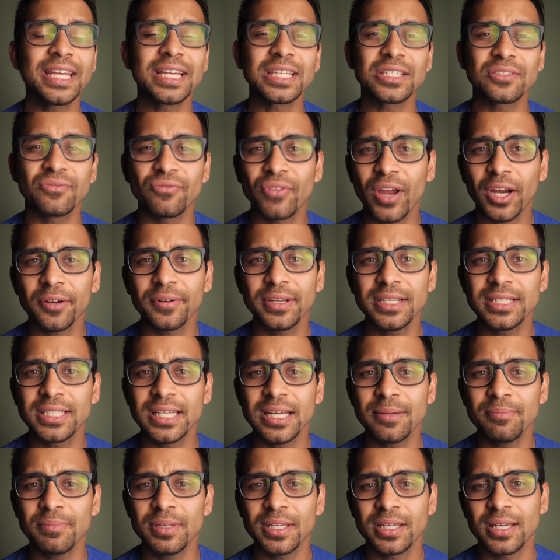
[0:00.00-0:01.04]
is very
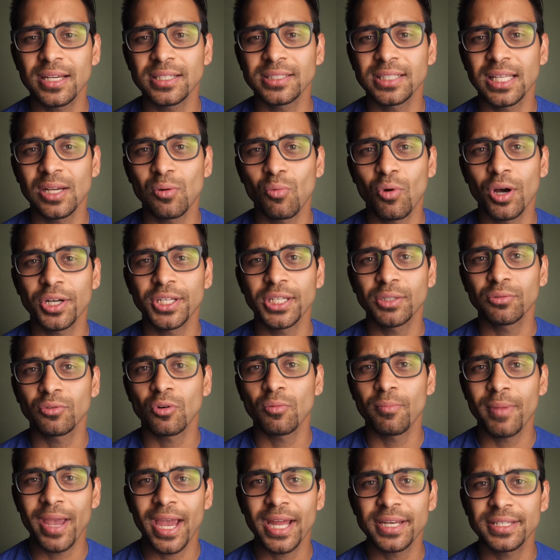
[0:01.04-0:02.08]
dim because they want a
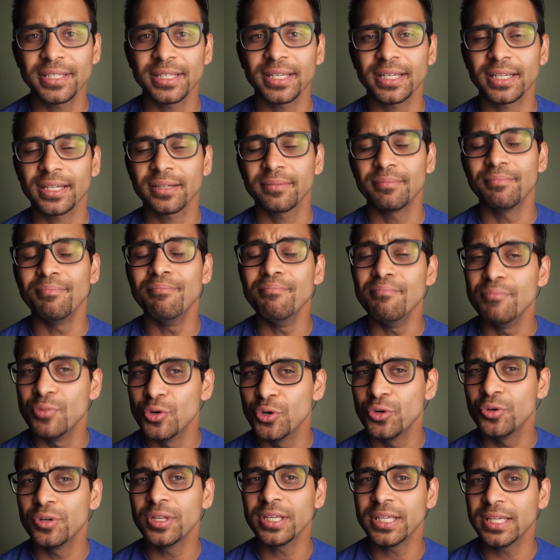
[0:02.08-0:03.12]
romantic,
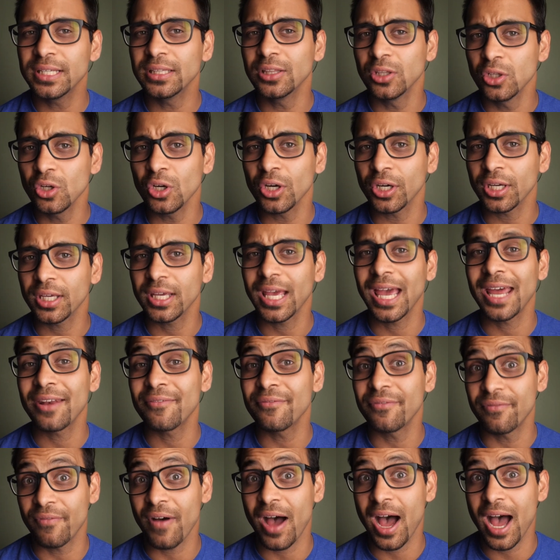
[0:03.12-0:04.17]
moody look and
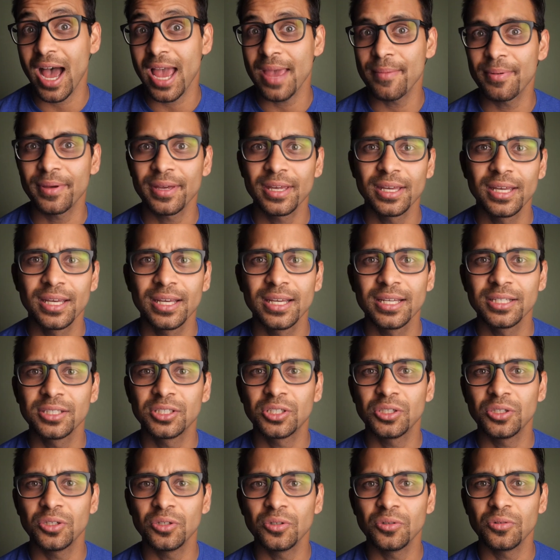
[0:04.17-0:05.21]
vibe
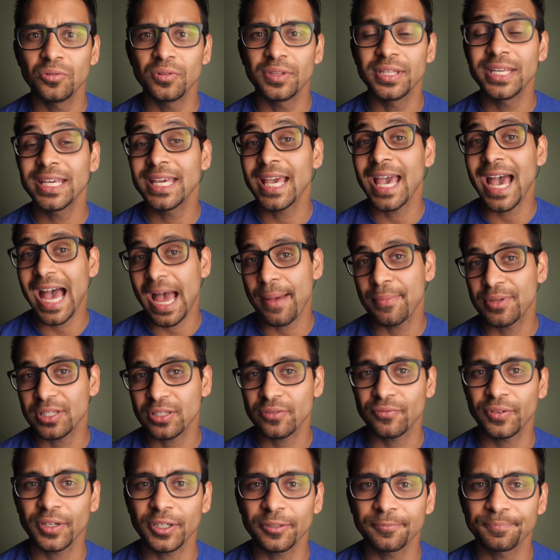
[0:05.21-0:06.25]
to the
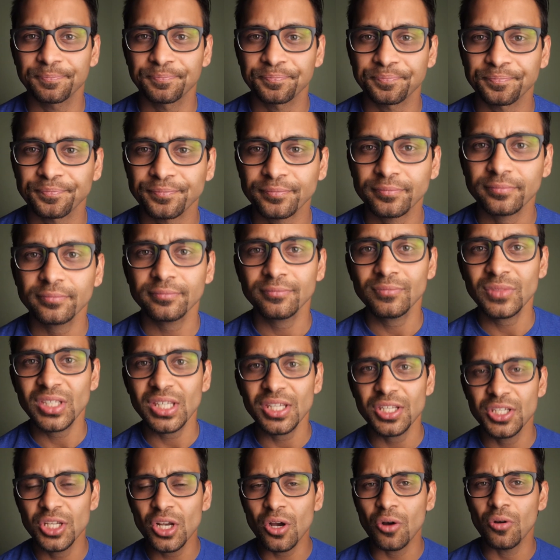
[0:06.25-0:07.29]
atmosphere.
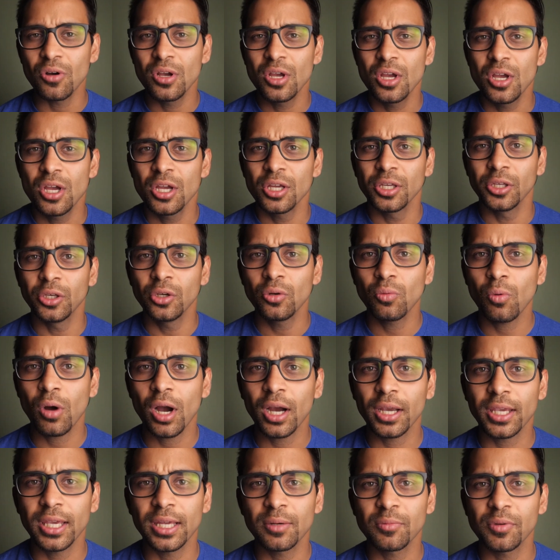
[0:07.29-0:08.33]
So you
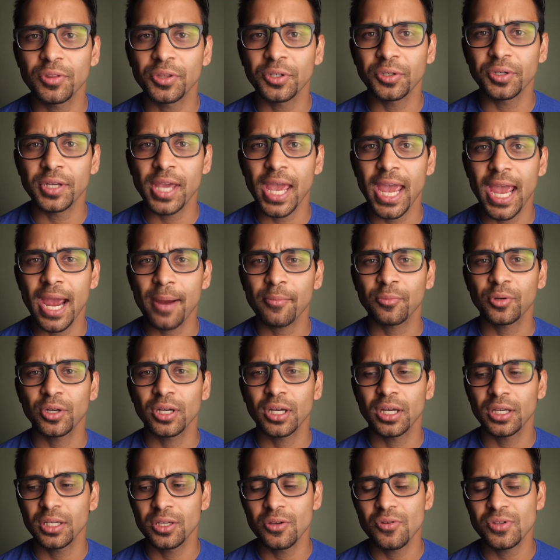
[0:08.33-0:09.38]
walk in with your
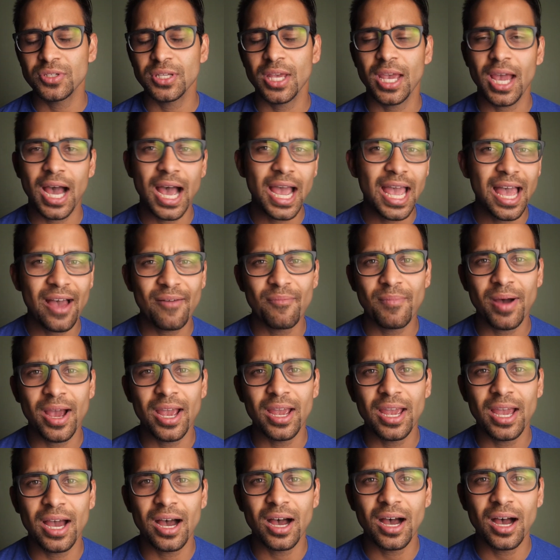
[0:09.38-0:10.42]
camera, you say, I have
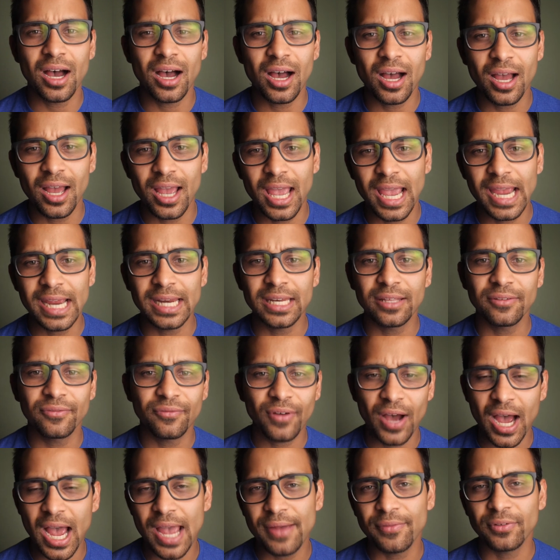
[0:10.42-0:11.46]
my
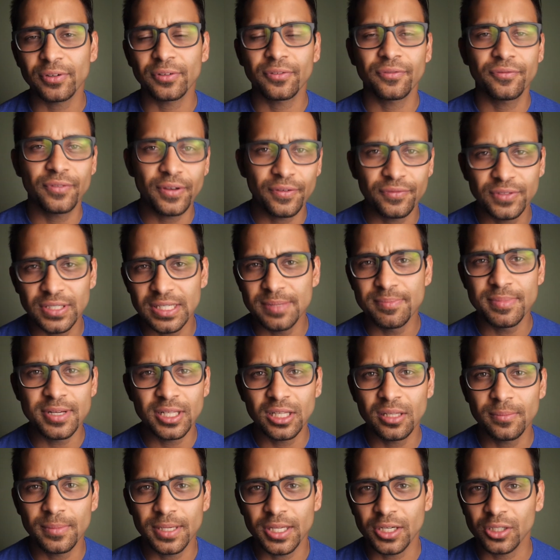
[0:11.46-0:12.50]
85 or 50
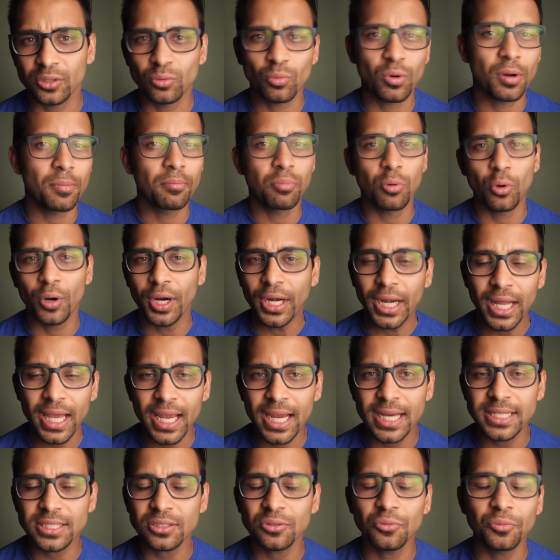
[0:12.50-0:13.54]
millimeter
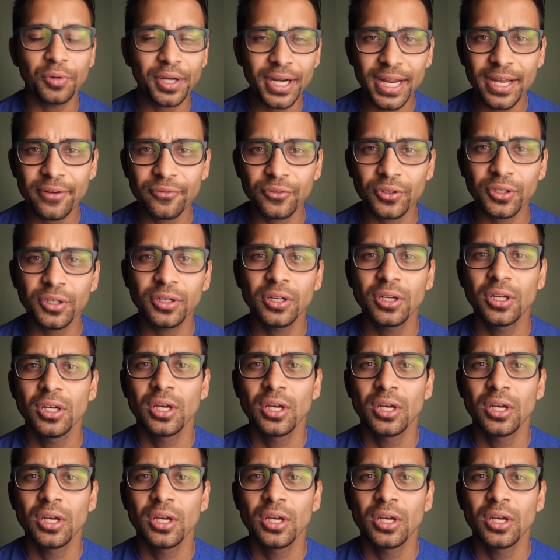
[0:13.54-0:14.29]
1.8, whatever,